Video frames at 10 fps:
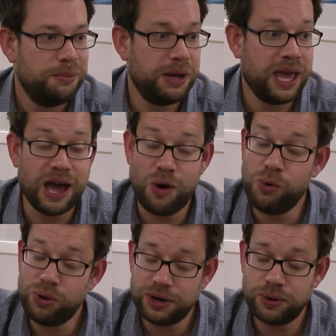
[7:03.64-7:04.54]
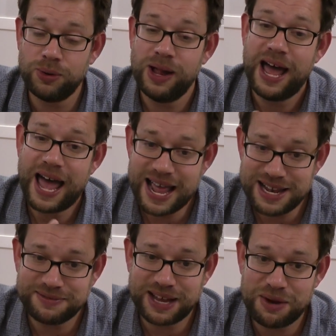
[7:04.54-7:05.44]
But yeah, all in all,
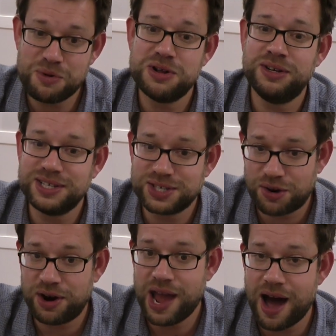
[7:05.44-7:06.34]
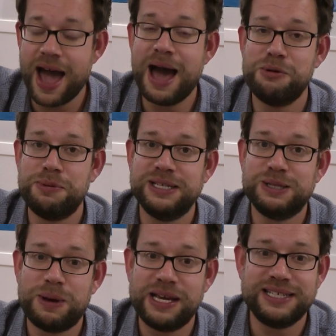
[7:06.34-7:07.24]
end of day 1. Sorry, I am a bit
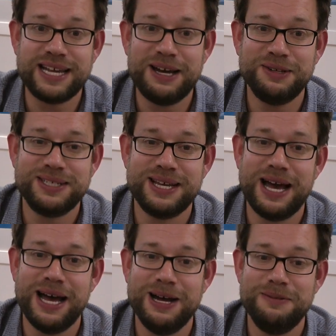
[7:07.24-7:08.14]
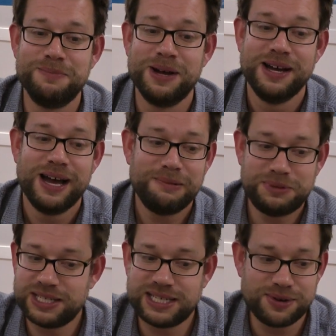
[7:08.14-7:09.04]
spaced out.
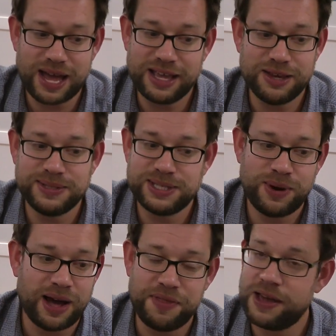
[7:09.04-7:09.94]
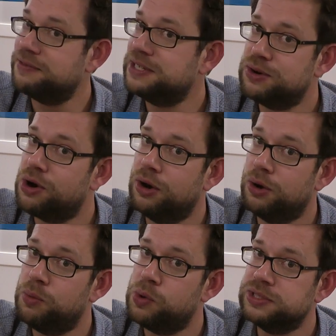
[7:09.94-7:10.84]
Just still getting used to it. I think I've still got a
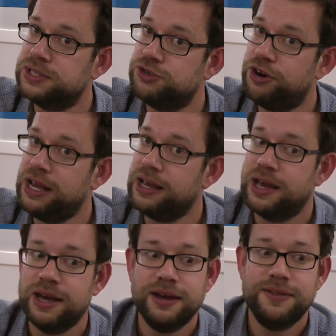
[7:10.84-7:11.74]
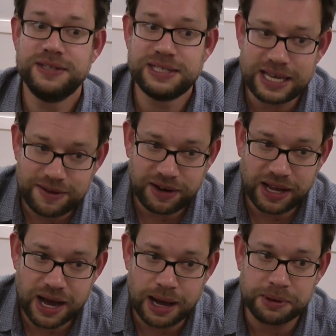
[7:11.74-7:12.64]
lot of water to drink. This
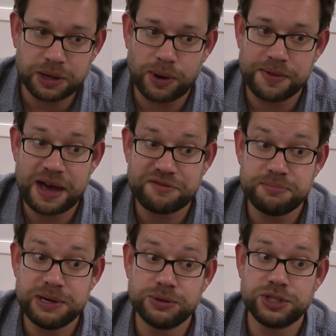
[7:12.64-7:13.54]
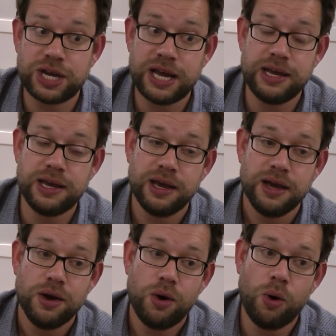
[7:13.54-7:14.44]
evening, I'm going to either have a milkshake
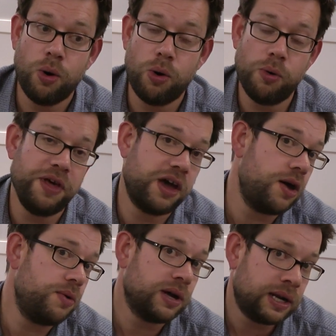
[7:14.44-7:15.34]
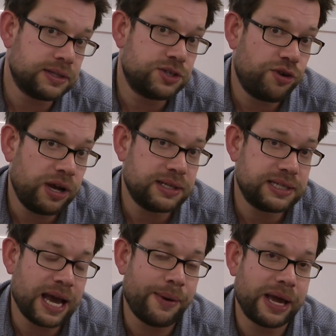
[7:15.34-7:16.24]
or the coconuts drink,
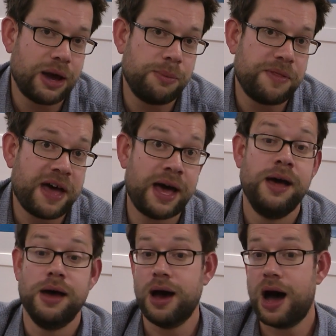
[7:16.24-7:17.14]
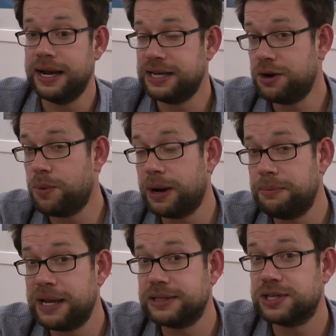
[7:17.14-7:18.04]
see how I get on with that. I don't know when
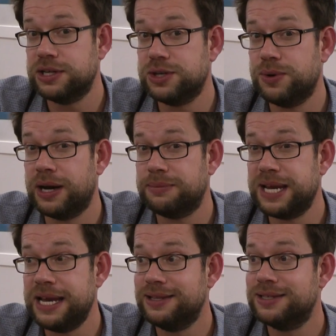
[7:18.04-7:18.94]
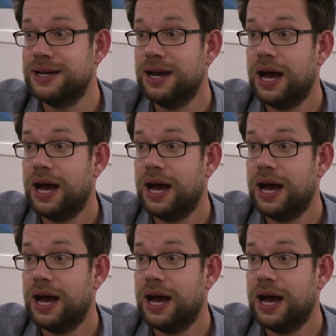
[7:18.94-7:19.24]
I'm next going to do an update.